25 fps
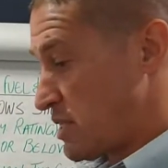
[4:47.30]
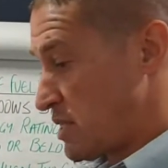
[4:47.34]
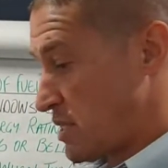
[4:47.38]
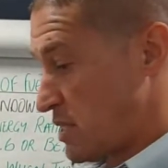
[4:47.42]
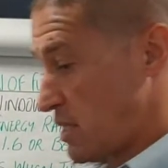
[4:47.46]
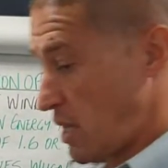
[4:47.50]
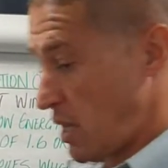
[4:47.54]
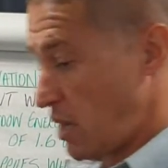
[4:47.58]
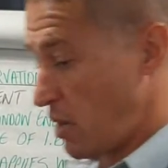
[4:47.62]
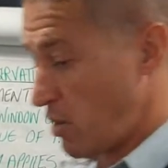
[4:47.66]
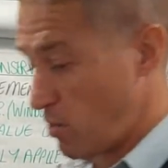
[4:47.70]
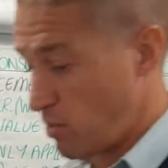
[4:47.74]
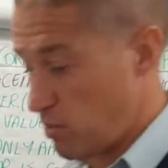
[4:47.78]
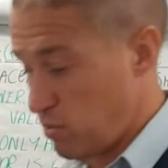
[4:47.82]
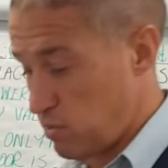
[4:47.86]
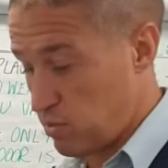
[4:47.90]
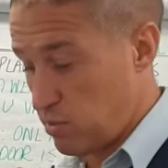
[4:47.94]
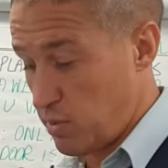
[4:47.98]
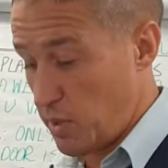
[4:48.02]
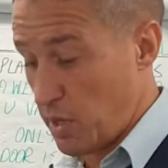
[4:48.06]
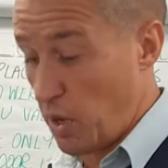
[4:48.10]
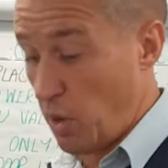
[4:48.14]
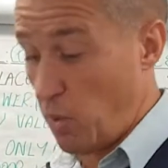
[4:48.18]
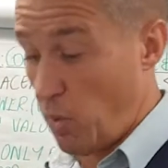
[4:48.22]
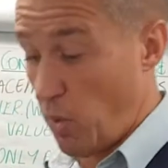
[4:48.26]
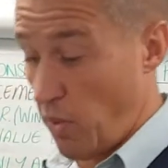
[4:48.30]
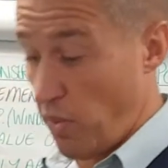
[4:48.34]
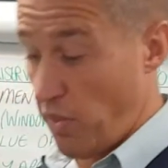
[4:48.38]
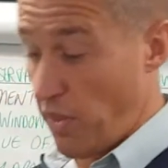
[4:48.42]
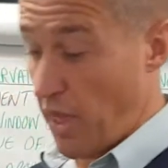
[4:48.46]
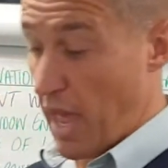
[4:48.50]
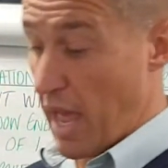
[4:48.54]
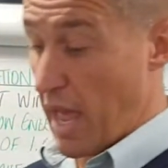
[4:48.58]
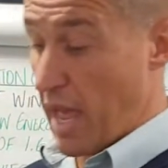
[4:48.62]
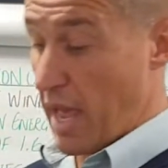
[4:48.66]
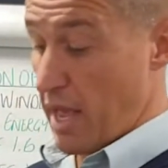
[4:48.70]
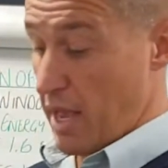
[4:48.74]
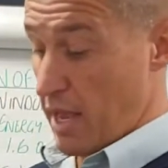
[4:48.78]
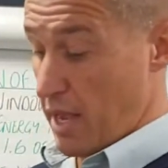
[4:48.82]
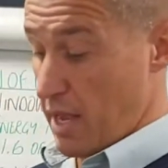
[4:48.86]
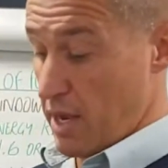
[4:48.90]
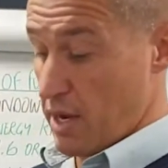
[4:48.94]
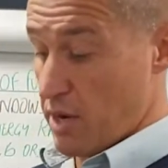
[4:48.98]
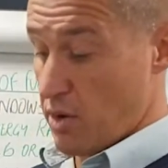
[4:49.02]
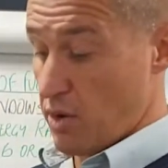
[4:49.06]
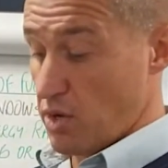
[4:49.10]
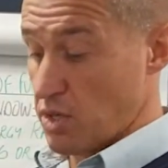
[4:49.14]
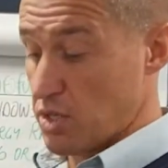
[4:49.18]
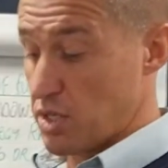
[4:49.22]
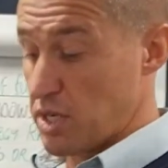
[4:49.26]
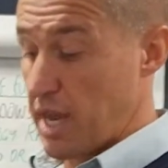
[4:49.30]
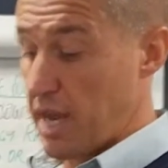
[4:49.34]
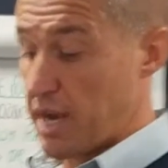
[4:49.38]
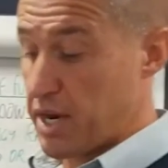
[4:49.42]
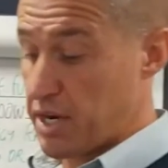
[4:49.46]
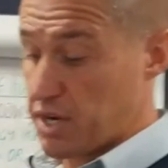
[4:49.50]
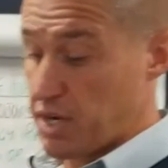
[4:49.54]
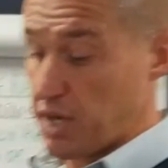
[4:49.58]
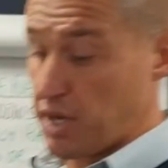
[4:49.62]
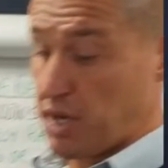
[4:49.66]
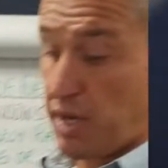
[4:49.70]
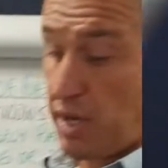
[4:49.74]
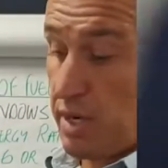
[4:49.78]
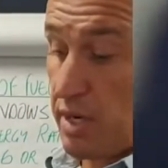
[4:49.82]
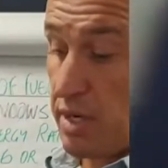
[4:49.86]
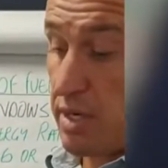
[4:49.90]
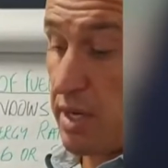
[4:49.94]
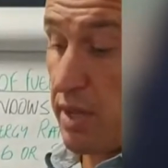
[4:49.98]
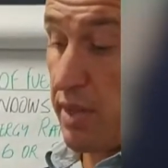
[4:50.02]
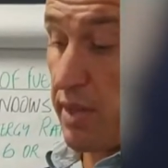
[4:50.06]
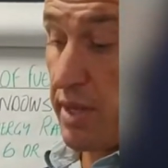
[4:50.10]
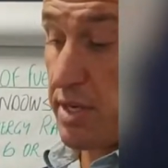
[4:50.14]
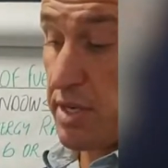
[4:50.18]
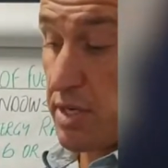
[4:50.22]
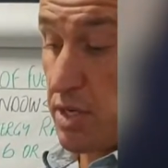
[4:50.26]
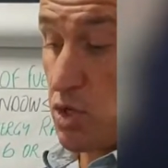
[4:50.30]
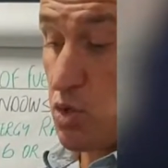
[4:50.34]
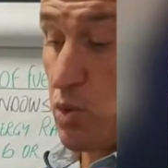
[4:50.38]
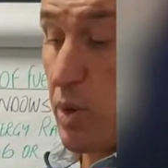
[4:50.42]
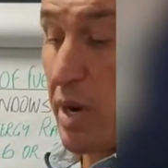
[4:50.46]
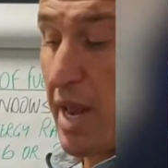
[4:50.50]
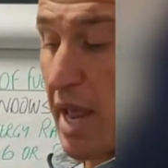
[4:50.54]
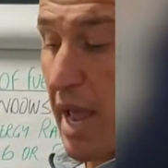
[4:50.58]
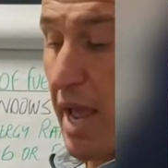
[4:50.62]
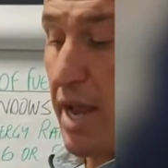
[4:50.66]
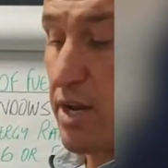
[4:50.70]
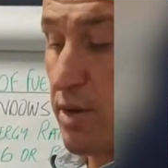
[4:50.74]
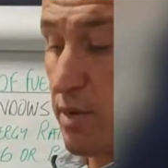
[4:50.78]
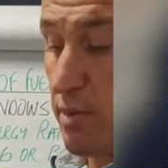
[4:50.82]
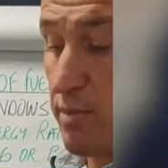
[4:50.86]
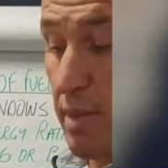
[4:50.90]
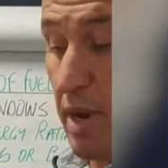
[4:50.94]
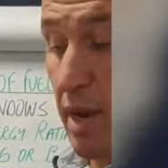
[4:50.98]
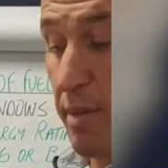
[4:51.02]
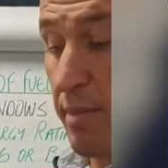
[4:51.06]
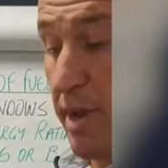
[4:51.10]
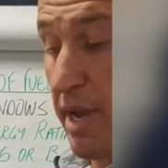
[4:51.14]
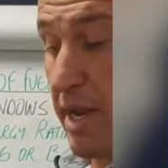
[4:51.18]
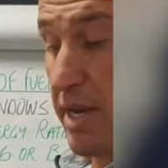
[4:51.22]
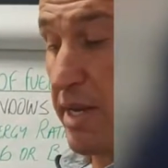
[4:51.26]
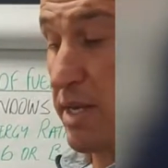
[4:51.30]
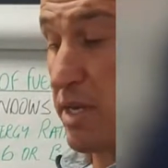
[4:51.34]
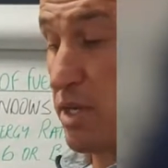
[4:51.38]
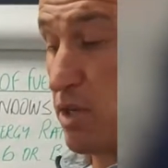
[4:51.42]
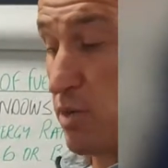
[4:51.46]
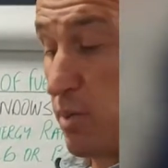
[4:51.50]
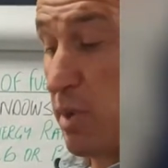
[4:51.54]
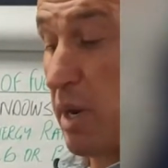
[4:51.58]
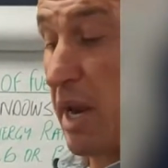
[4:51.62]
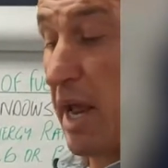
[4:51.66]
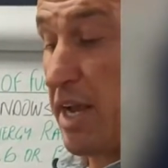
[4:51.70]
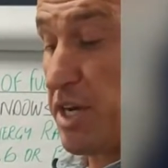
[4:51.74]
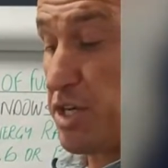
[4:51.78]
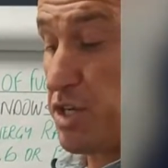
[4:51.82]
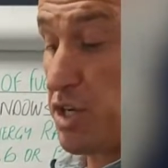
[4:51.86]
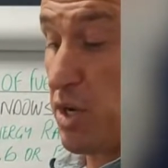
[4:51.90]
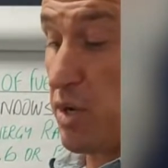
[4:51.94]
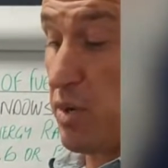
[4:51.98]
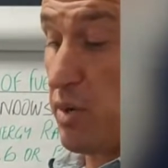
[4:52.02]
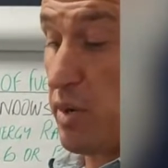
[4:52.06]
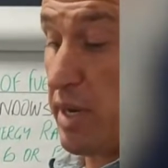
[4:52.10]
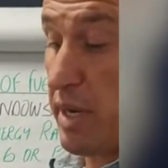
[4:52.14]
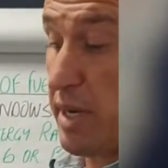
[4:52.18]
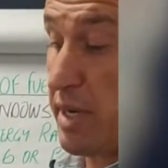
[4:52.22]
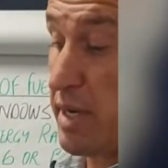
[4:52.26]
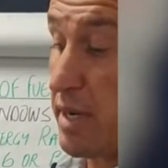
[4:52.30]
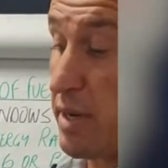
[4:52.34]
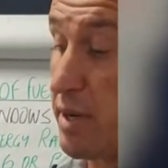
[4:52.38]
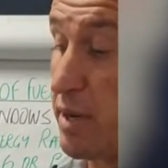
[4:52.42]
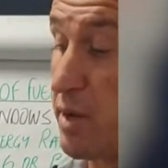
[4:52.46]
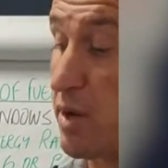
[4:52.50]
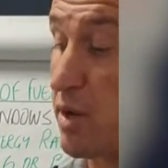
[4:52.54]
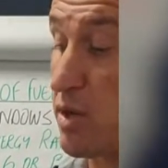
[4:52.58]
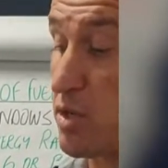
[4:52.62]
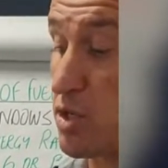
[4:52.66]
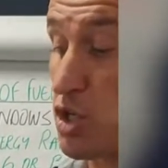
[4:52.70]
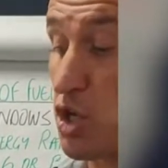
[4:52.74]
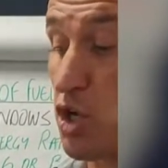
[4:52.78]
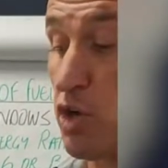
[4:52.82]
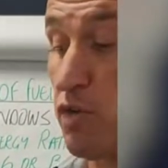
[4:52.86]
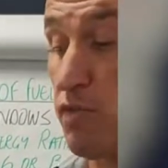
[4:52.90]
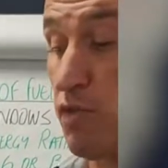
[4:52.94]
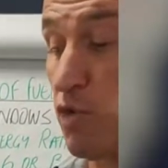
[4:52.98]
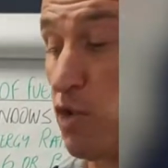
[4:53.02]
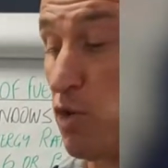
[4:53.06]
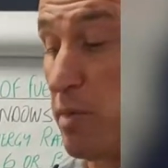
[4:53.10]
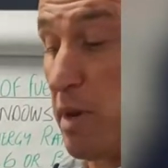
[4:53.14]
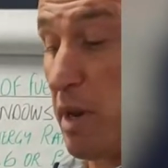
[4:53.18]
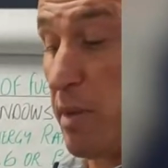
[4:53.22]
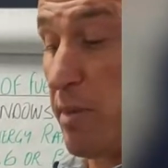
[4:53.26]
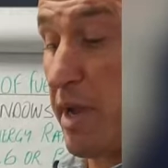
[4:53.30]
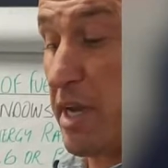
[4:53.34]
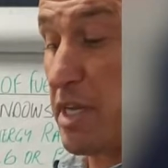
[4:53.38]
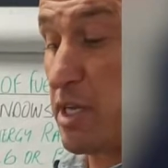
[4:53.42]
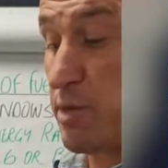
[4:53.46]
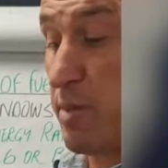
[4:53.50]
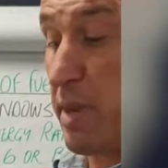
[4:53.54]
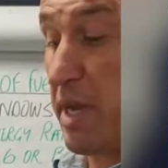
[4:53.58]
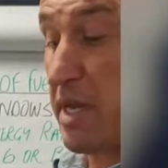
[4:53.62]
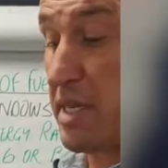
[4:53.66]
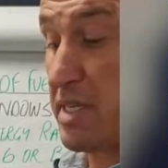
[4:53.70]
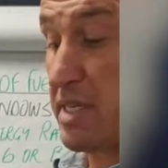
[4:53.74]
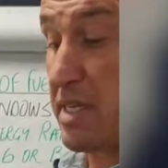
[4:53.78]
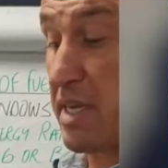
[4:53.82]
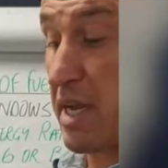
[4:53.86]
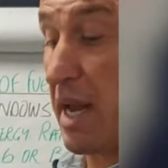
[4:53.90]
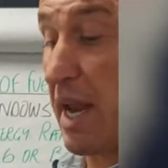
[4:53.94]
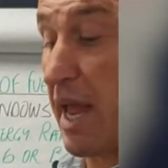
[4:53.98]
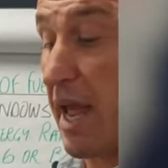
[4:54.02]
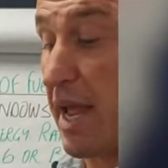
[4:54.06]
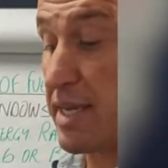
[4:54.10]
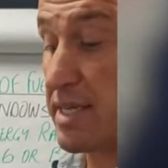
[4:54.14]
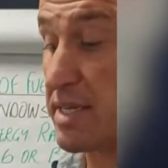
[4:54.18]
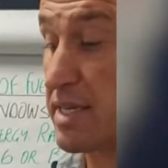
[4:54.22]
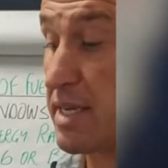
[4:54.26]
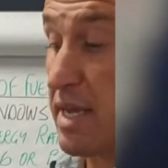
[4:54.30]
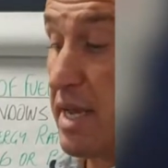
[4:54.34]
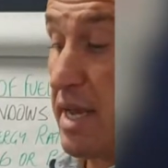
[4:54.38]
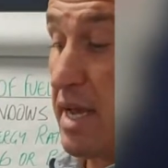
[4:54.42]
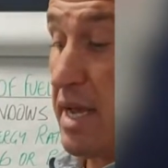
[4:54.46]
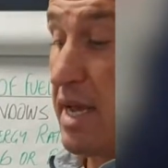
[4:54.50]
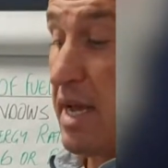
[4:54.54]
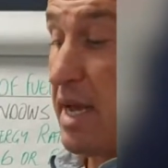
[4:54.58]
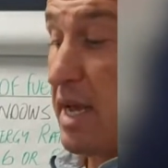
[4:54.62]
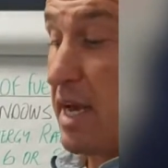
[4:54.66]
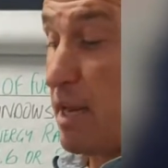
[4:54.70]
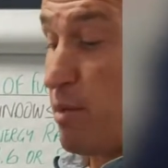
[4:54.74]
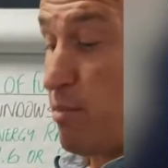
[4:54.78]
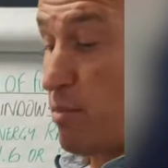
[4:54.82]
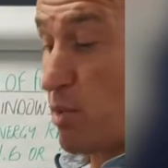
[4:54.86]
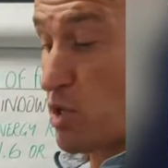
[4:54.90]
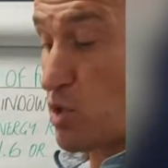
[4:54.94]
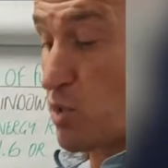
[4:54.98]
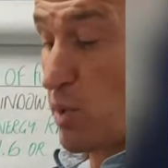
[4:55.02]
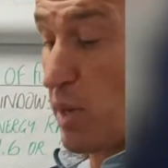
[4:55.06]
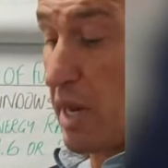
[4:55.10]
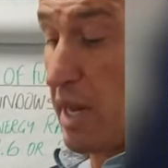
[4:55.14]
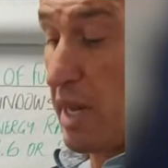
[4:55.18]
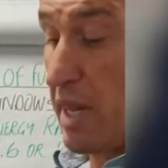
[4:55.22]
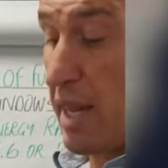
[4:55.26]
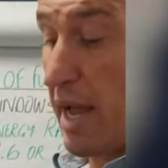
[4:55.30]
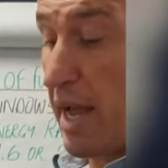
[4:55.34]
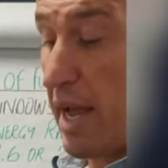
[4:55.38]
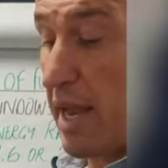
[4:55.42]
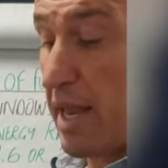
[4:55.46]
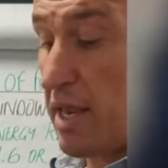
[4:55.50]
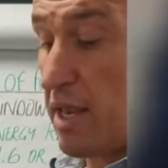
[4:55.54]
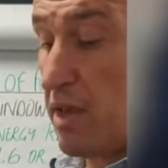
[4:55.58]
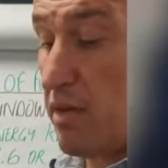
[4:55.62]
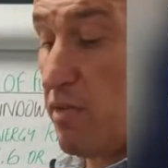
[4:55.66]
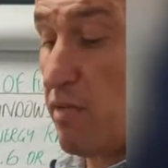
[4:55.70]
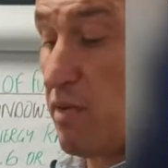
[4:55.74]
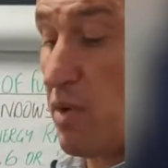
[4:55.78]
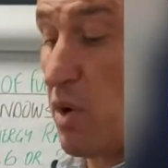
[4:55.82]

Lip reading: So we got one there, a cross section. So that's a 28mm double glazed unit. You've got 2 4mm pieces of glass, and in between that you've